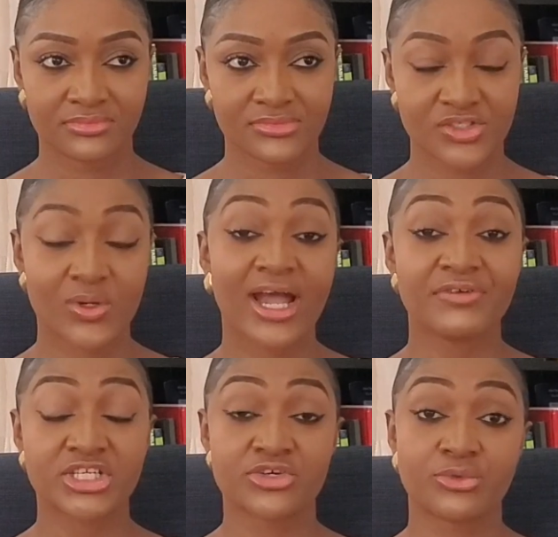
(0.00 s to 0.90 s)
So I have
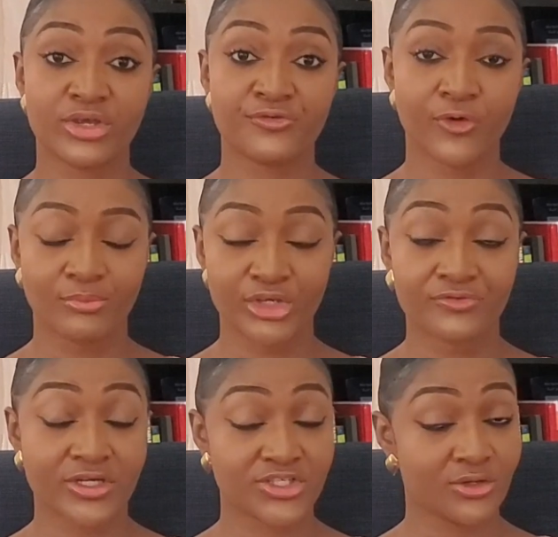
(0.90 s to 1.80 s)
a degree from
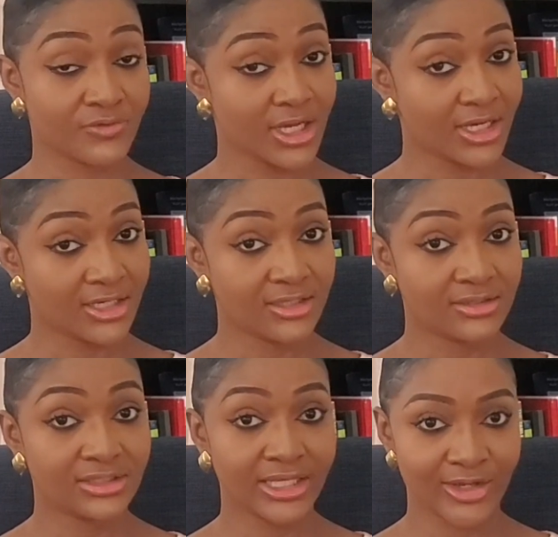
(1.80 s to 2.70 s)
University of Ghana,
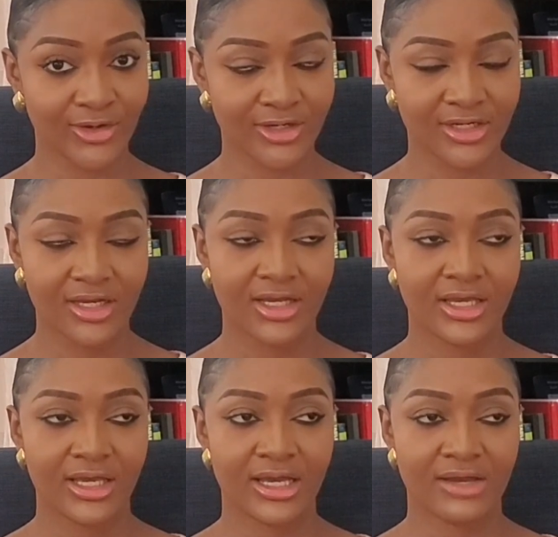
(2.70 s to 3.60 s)
Legon.
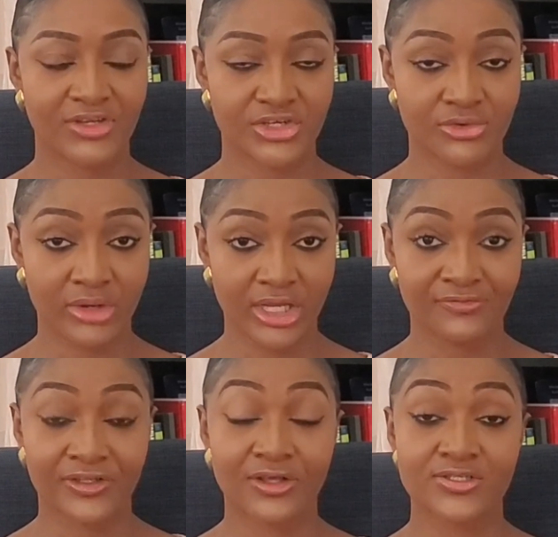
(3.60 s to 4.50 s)
I have a degree in
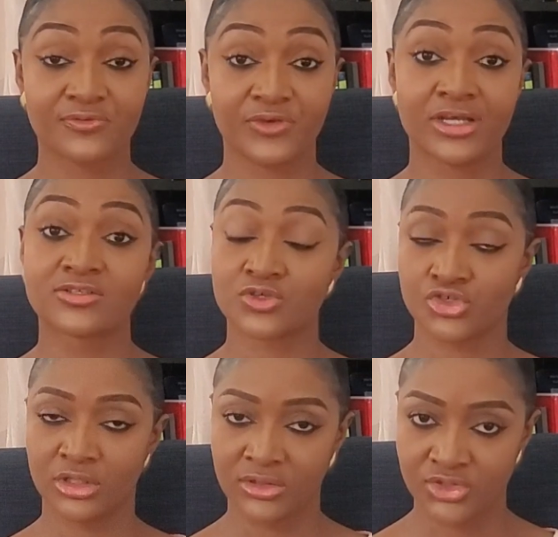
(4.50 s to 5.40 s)
philosophy and
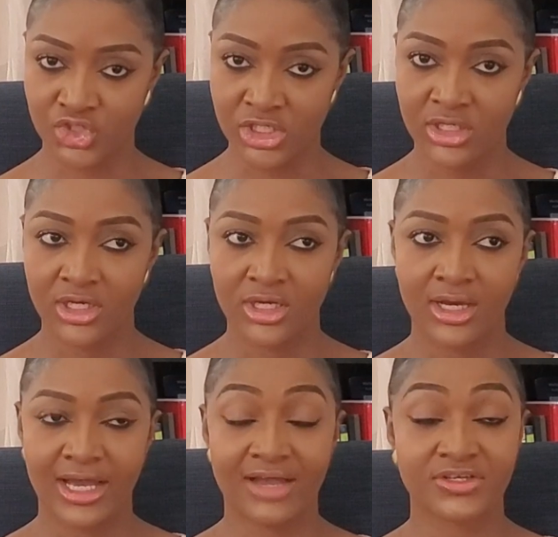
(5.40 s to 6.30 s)
sociology.
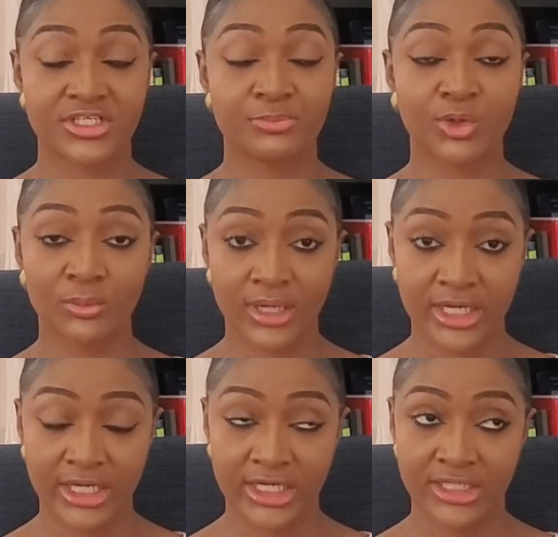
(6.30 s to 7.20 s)
I have a
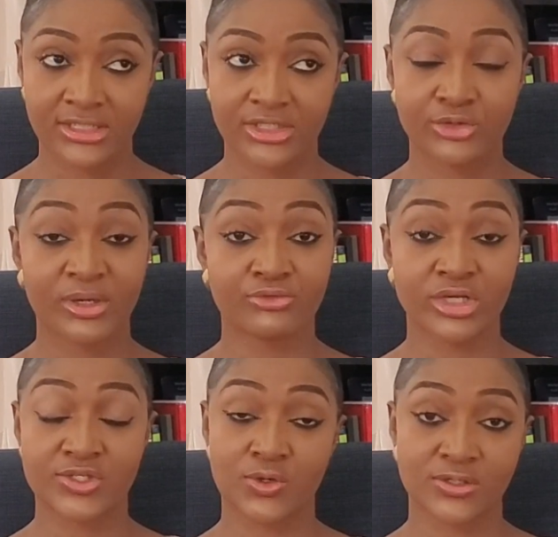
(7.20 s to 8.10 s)
diploma in human
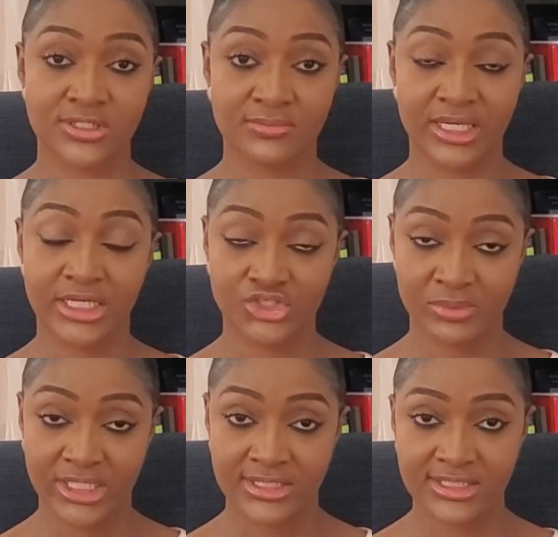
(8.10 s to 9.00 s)
resource
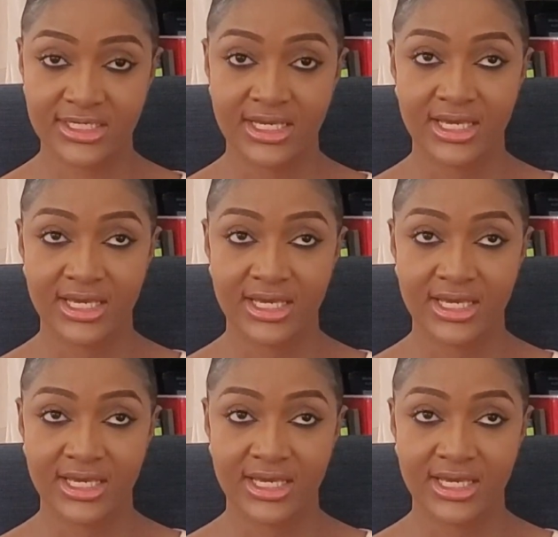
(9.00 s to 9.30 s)
management.